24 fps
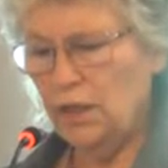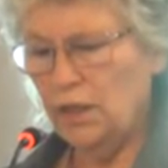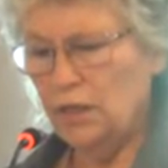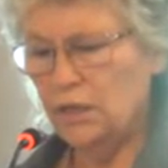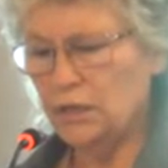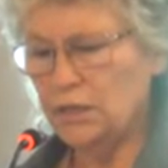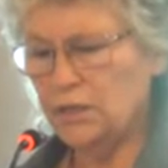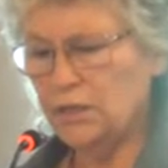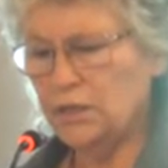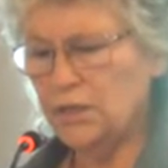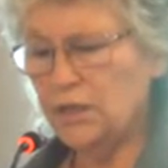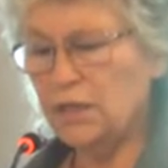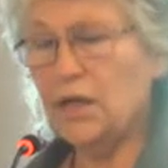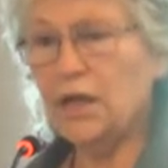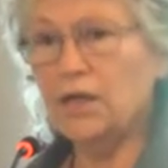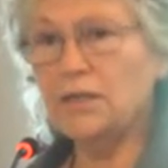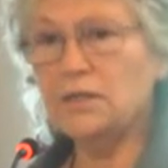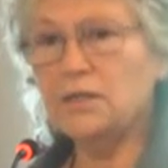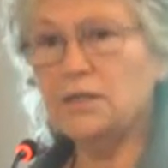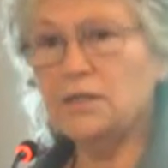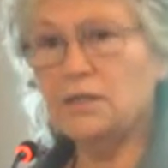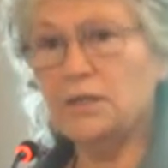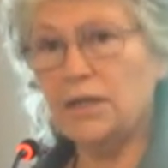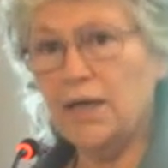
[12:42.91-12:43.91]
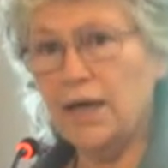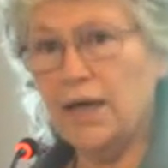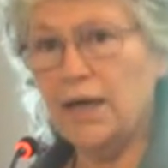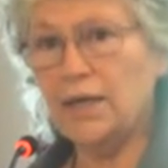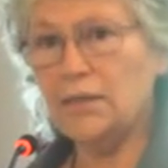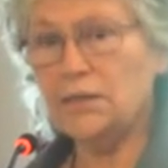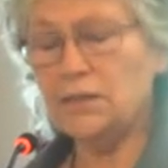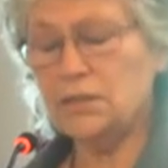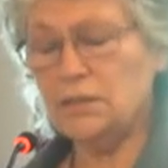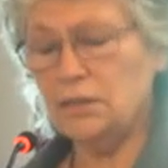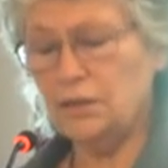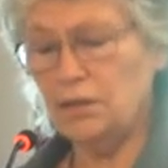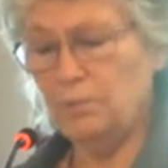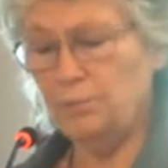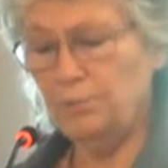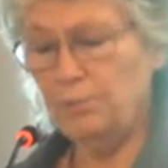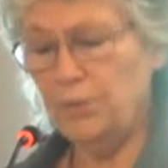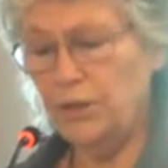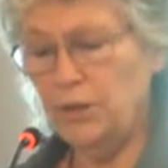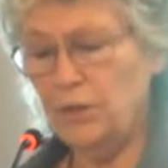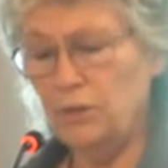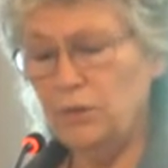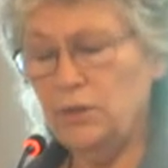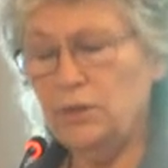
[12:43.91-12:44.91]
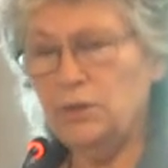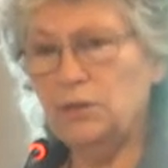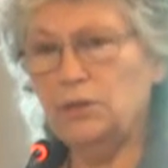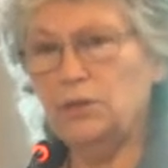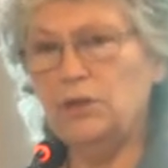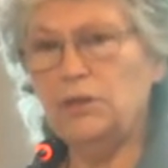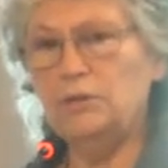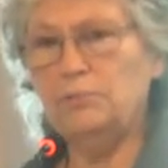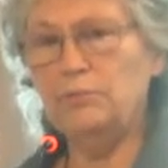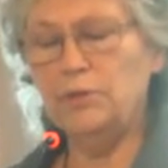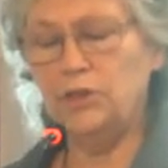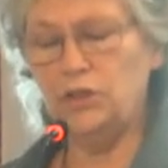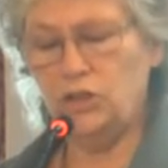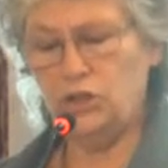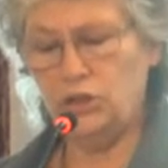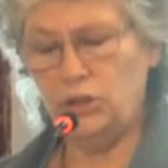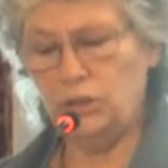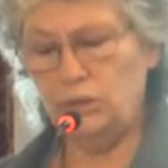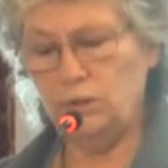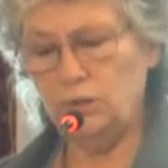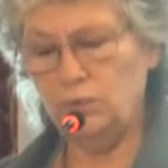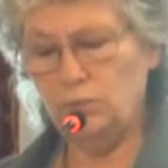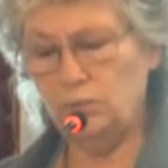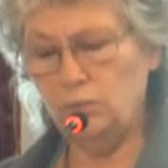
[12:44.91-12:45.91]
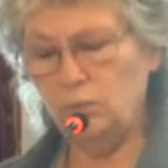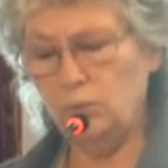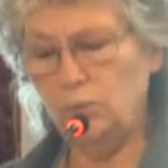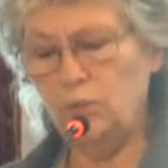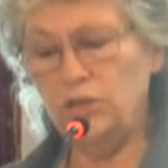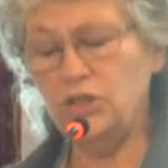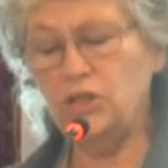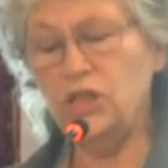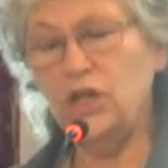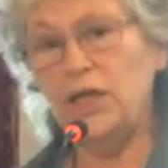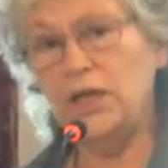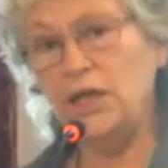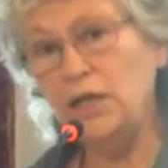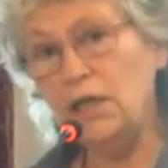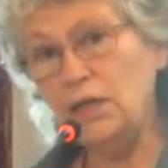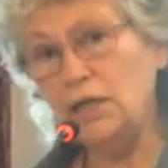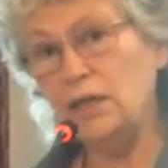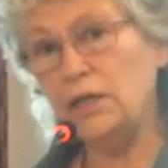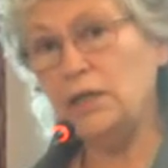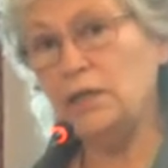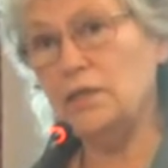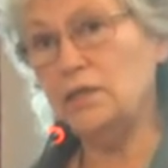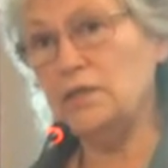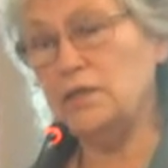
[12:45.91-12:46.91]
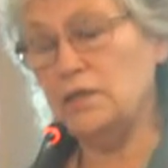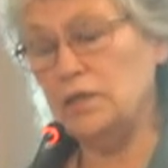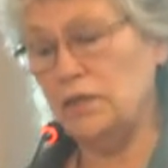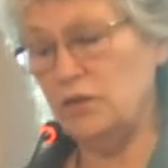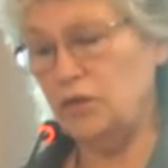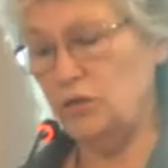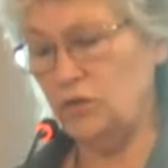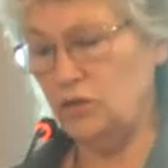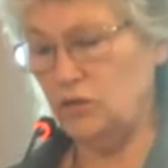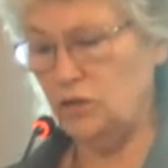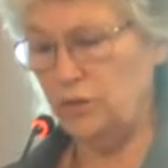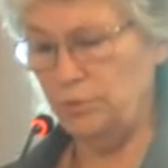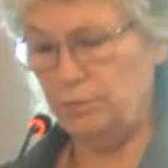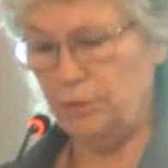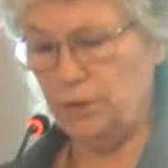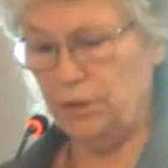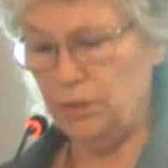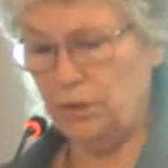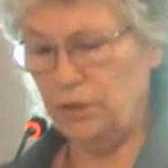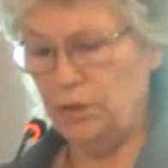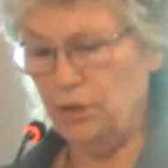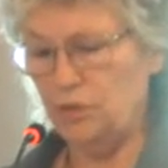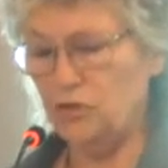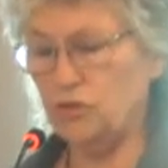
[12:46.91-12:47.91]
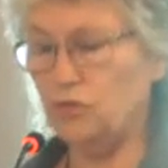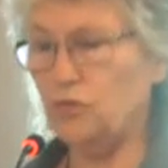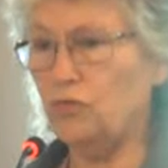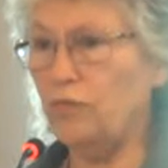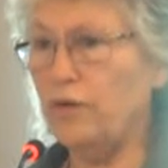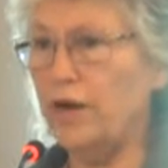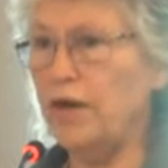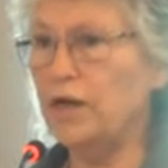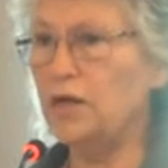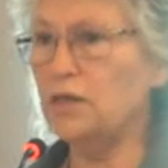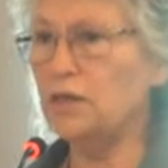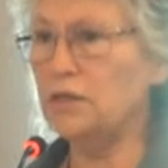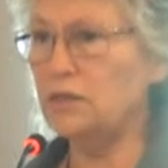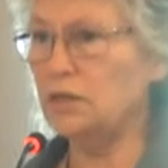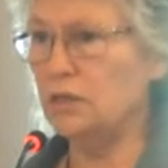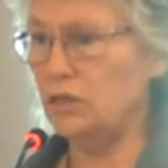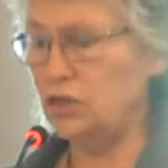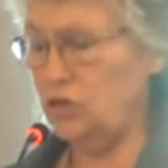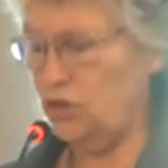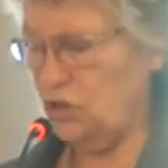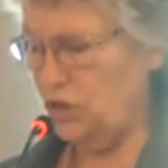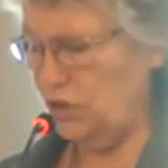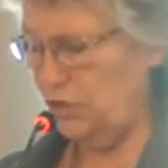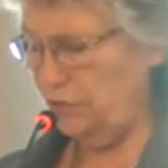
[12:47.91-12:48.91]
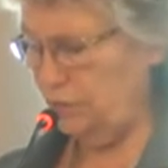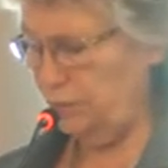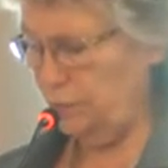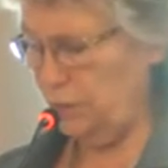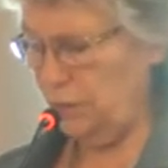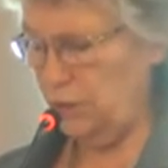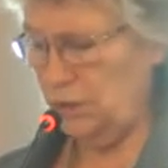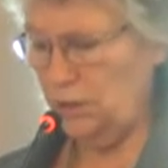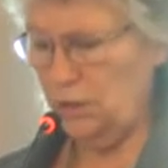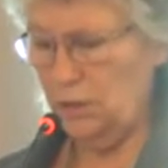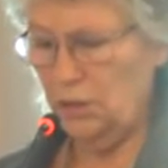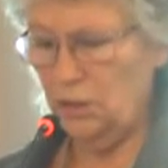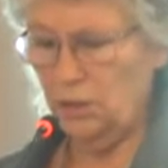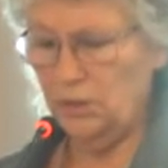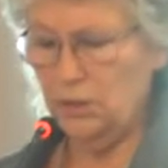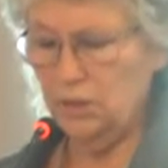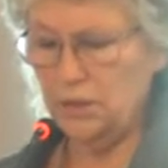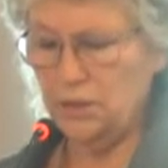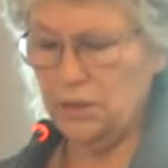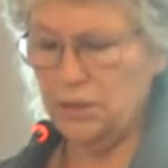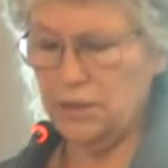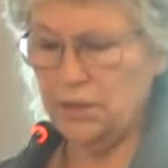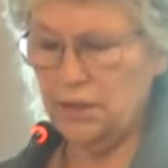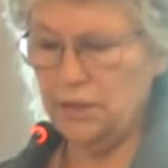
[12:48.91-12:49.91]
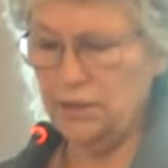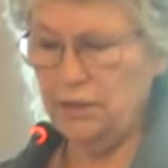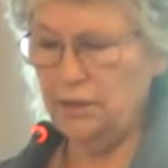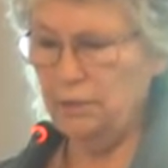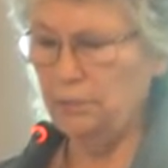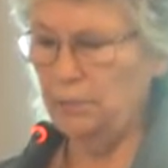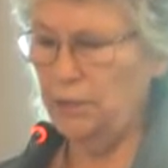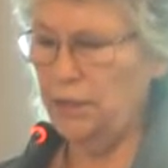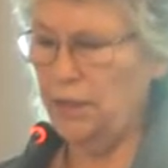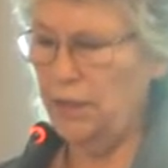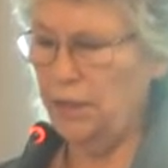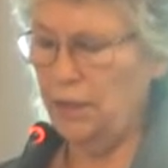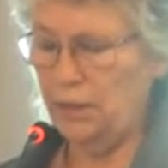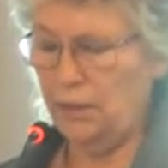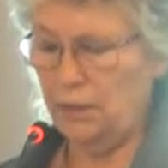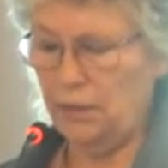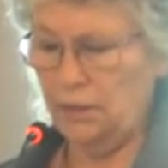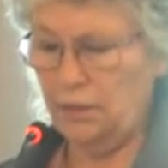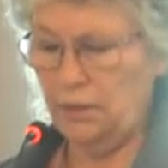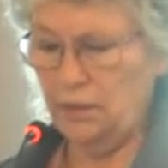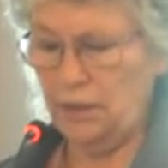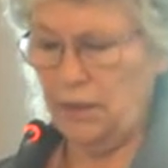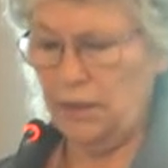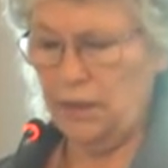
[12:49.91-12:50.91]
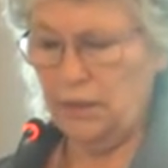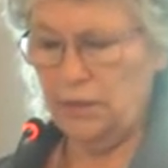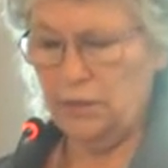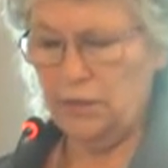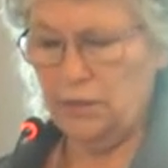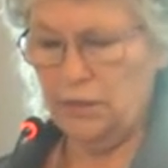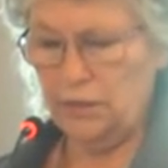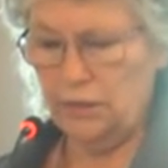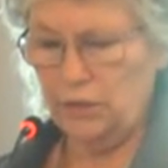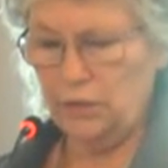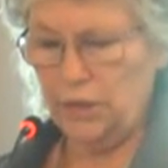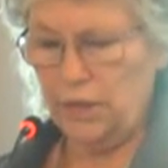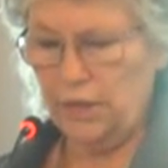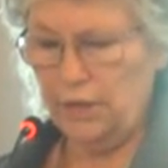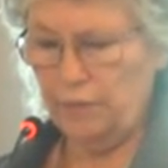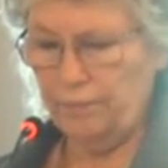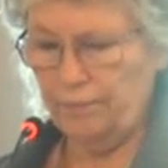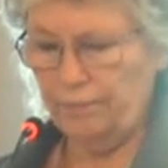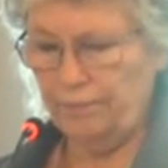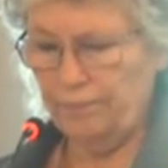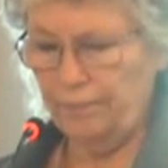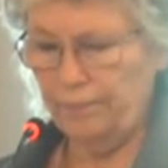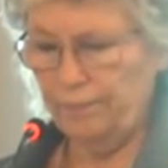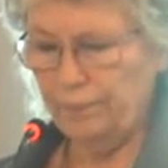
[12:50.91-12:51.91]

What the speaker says: In Sinan's last imperial commission, which he considered to be his greatest achievement, the Selimiye in Edirne.